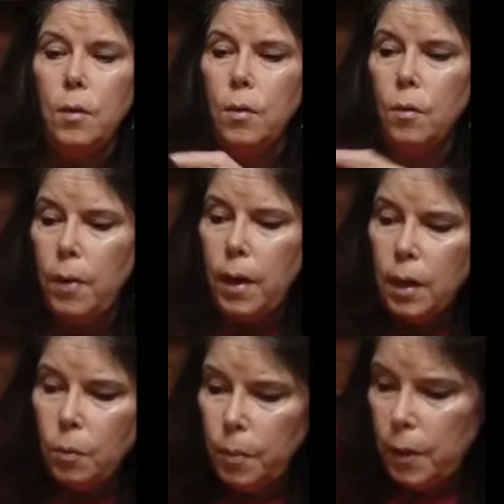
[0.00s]
Your
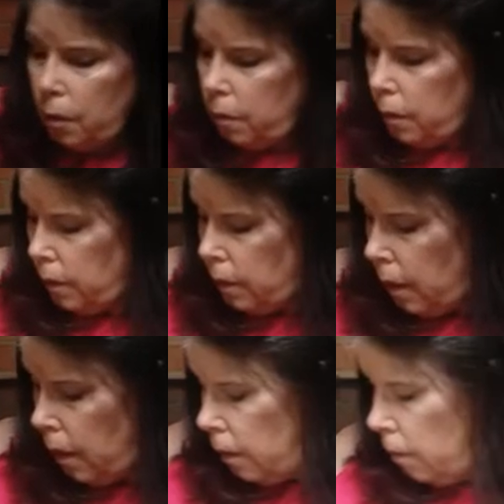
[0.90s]
writing will be on this
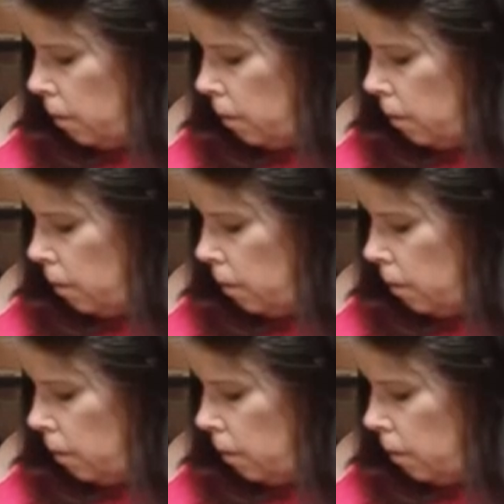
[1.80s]
side.